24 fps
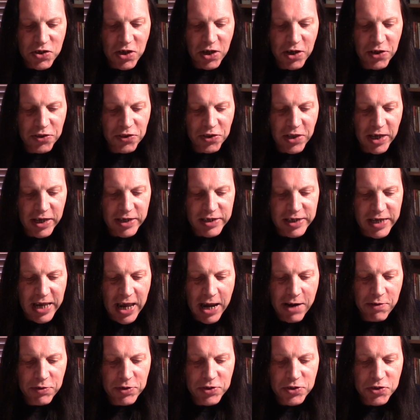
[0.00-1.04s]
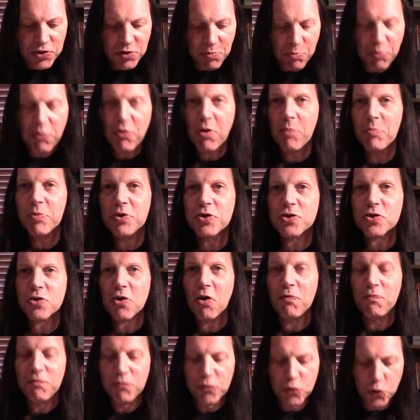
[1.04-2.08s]
and that carries the promise
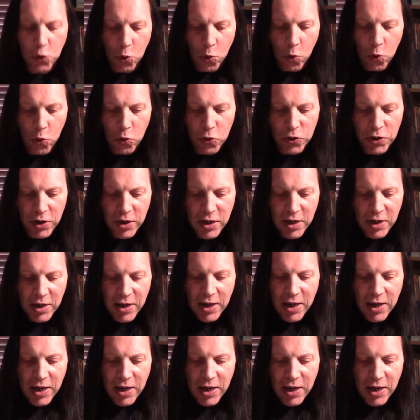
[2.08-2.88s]
of dawn,